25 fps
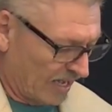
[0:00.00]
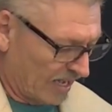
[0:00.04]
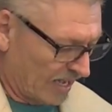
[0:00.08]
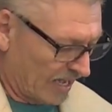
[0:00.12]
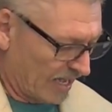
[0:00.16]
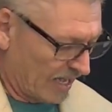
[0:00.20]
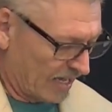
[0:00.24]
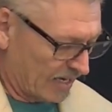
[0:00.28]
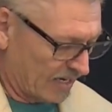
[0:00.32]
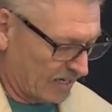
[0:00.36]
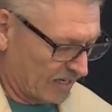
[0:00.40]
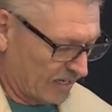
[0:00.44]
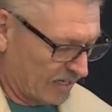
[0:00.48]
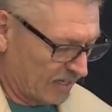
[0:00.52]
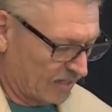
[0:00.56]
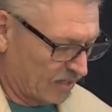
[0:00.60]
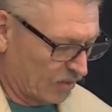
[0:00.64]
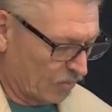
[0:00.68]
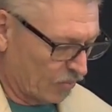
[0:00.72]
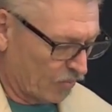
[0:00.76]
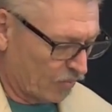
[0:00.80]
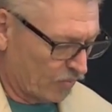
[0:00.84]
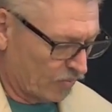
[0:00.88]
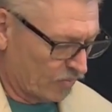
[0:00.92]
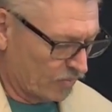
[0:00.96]
And the
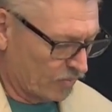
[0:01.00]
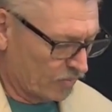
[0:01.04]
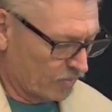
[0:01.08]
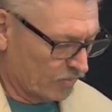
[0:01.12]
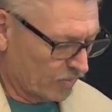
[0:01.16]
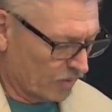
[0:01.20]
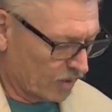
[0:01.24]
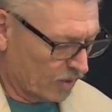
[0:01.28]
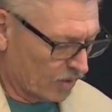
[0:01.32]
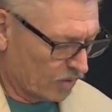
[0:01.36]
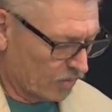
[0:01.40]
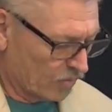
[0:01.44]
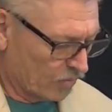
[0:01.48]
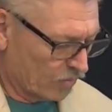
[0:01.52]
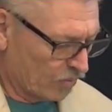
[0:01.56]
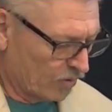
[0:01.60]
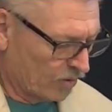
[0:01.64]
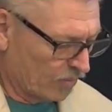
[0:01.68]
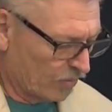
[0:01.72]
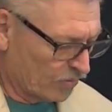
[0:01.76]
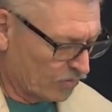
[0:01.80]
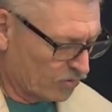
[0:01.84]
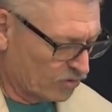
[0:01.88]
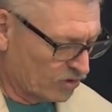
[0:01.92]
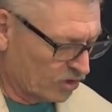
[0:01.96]

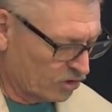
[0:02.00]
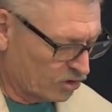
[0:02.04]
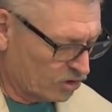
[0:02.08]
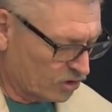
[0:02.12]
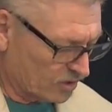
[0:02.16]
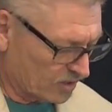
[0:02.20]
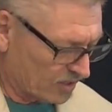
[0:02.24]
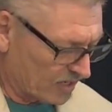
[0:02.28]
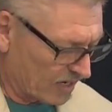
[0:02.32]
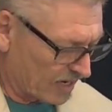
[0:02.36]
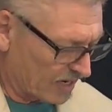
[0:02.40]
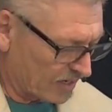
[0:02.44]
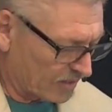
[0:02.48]
preposition